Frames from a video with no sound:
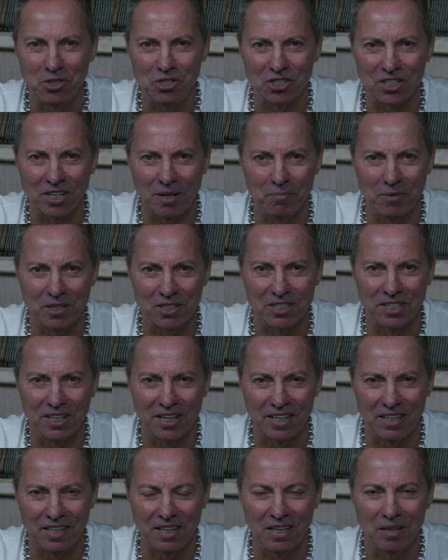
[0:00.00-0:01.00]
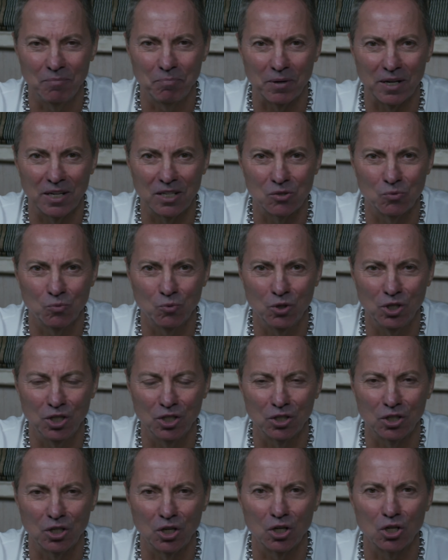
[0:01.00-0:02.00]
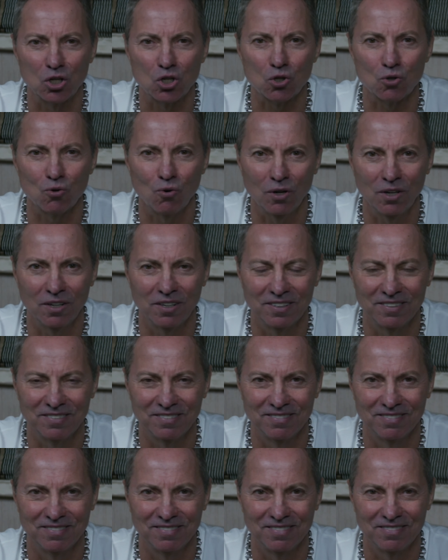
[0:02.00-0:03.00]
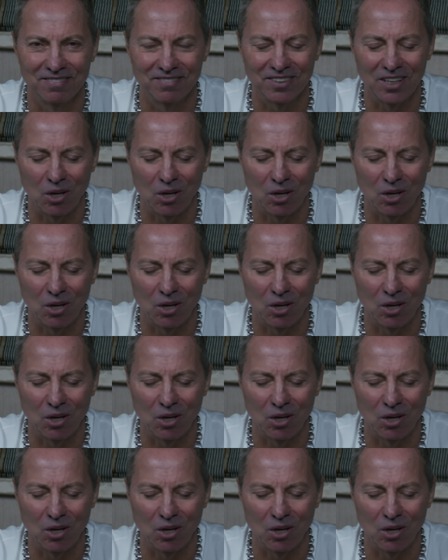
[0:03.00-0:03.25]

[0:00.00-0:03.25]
in an academic publication and produces a shock